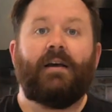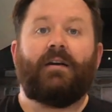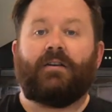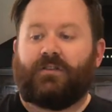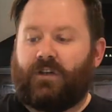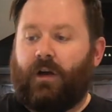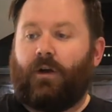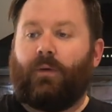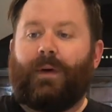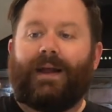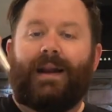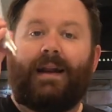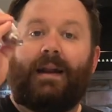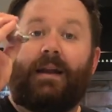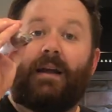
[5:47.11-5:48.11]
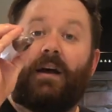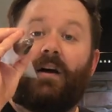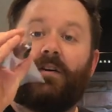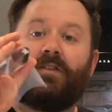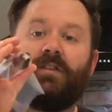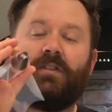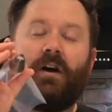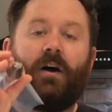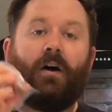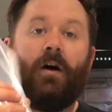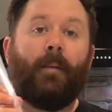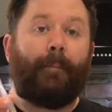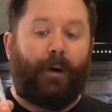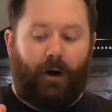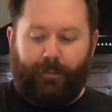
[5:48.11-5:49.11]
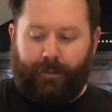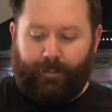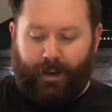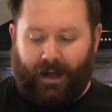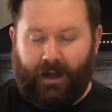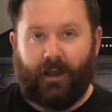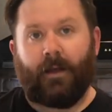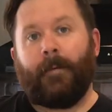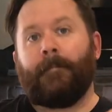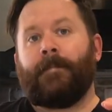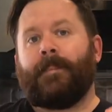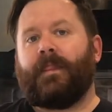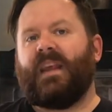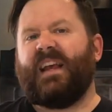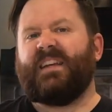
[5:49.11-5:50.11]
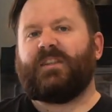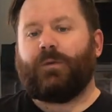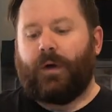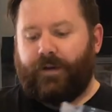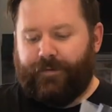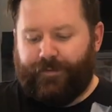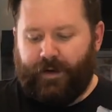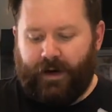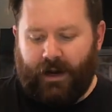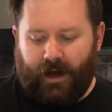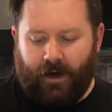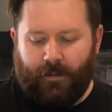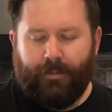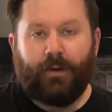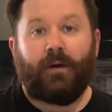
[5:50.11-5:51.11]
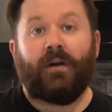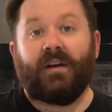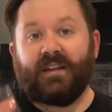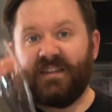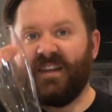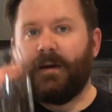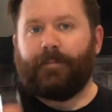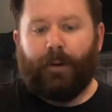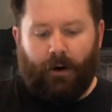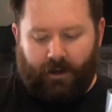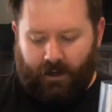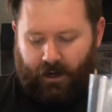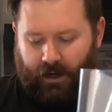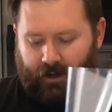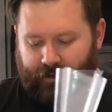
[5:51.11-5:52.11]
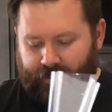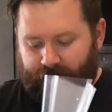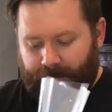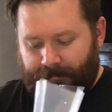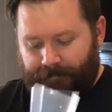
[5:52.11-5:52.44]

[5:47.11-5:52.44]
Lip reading: So we're going to need to get our star piping bag. Easy way of filling it up. Let's get a pint glass.